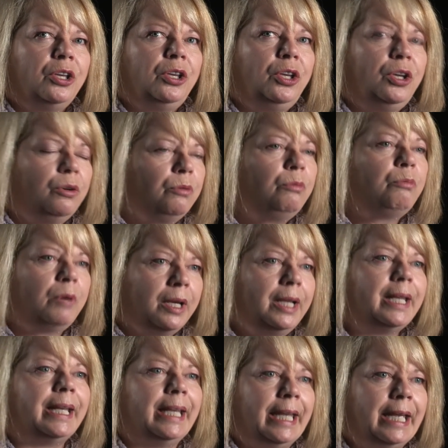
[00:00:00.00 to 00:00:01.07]
You
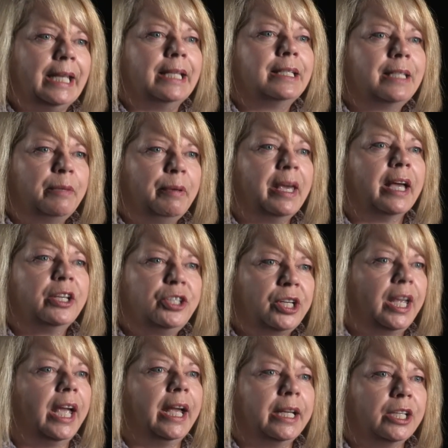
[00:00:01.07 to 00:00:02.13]
really need to be
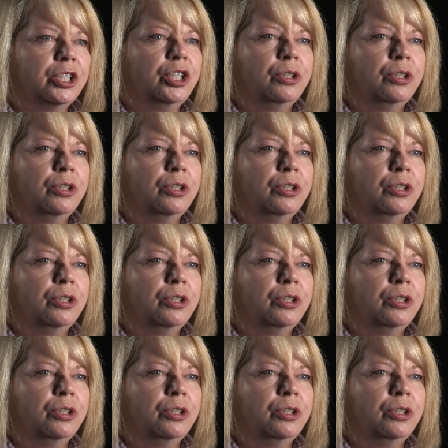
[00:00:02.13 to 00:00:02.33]
educated.